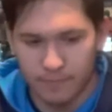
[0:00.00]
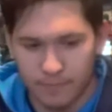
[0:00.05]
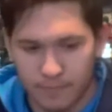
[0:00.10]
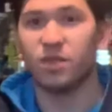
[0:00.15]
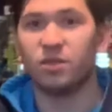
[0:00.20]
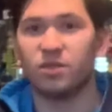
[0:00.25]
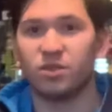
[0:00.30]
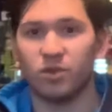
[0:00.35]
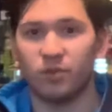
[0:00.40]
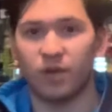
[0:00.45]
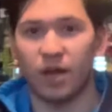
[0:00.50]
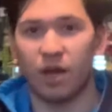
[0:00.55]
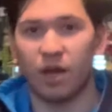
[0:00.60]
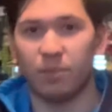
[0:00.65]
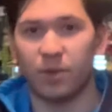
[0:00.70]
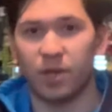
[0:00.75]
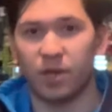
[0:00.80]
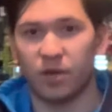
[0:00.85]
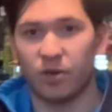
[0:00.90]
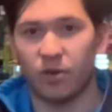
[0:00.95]
So now I'm
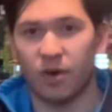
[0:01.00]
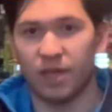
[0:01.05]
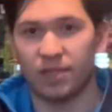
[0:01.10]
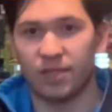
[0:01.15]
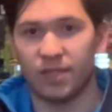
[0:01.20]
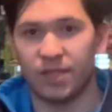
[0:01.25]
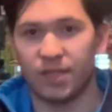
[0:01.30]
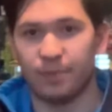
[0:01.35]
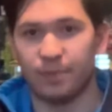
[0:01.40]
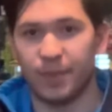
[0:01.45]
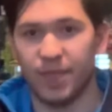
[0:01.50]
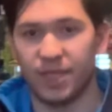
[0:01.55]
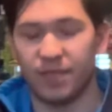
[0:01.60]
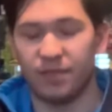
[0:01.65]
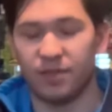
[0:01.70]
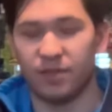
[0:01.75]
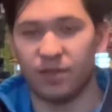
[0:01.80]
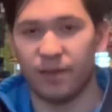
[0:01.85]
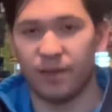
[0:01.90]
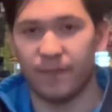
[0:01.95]
gonna cross these
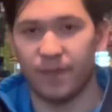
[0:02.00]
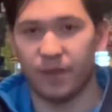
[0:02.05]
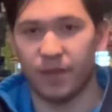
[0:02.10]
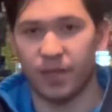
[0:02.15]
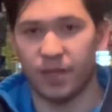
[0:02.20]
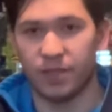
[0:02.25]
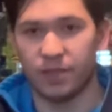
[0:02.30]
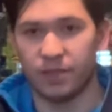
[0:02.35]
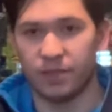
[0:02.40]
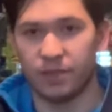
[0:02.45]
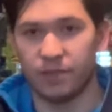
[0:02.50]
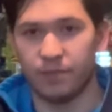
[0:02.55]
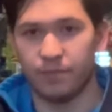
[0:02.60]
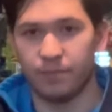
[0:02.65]
pieces off the list.